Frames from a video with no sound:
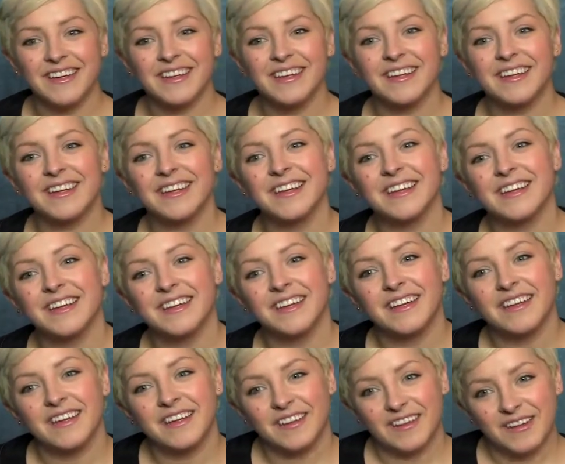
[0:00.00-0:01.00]
I'm sure
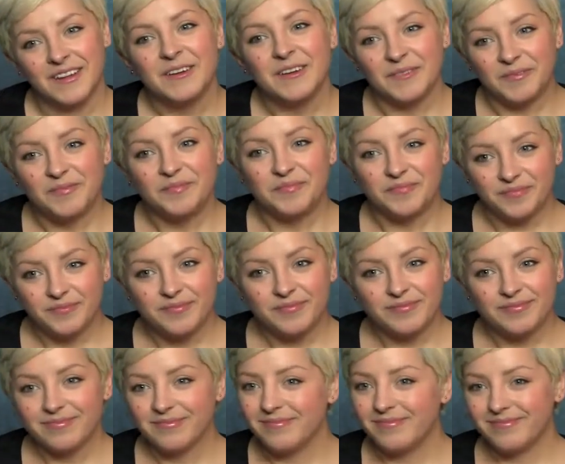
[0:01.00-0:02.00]
I will be once I
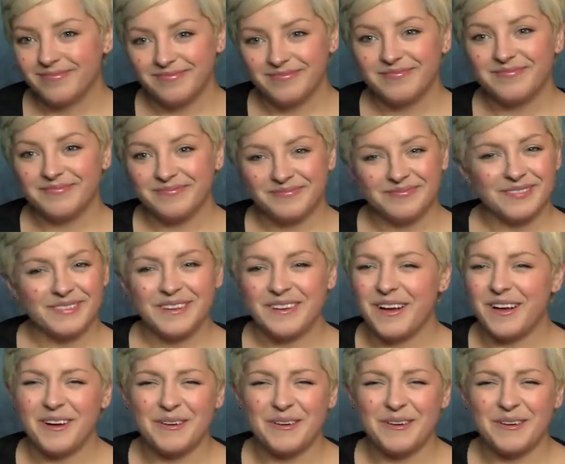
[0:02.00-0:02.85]
have my coffee.